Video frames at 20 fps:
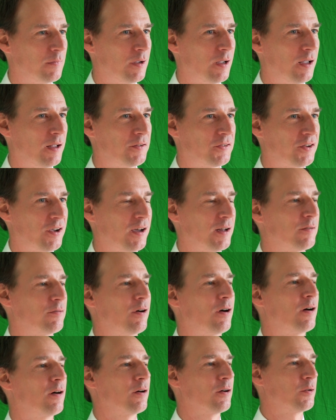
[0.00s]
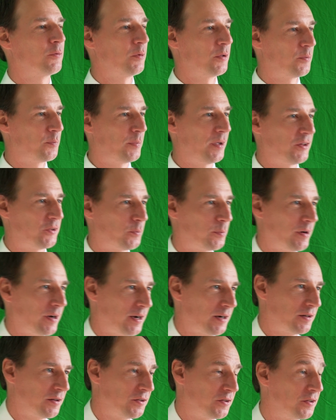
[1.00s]
it's kind of hard with best
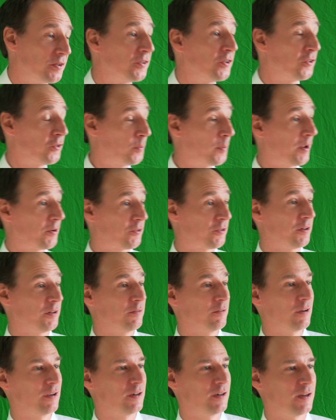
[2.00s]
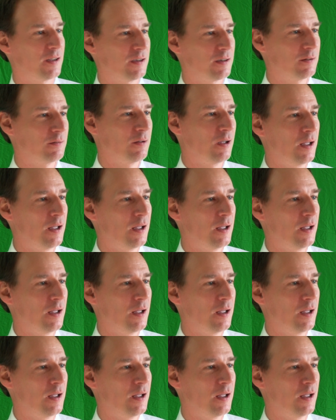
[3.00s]
practices, especially right now,